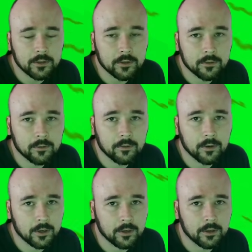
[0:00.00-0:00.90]
it's
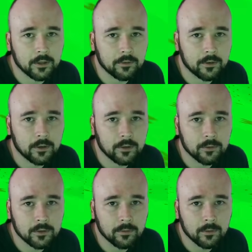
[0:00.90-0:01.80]
very, very
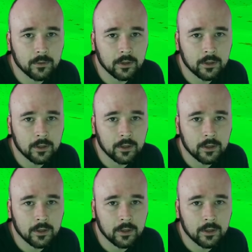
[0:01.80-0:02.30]
useful.